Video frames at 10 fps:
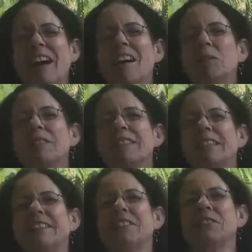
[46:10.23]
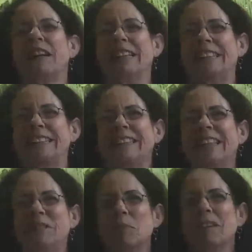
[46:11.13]
I was led into Reiki
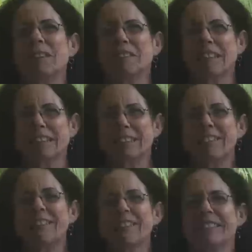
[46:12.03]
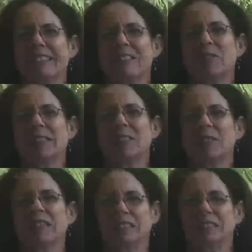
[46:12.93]
again by the Greys
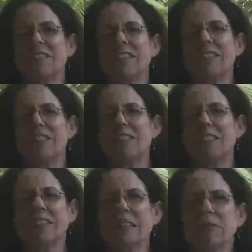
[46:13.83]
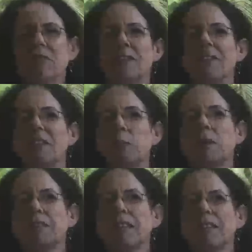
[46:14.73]
as the natural healing
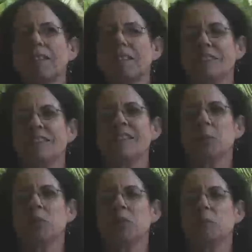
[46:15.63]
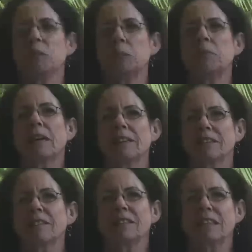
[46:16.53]
modality that they wanted me to
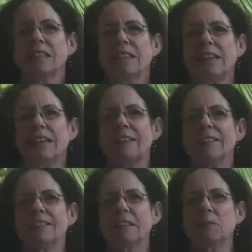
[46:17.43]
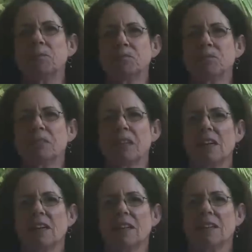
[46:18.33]
practice, and
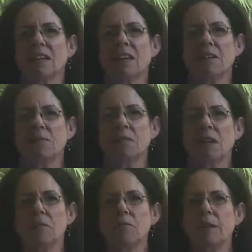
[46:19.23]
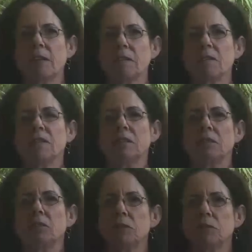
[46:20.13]
I've found
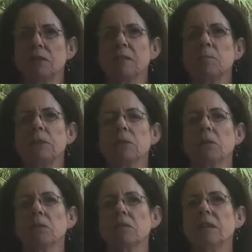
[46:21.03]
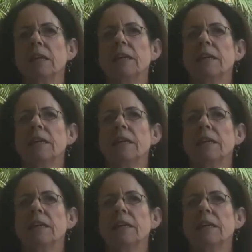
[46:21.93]
since doing it, because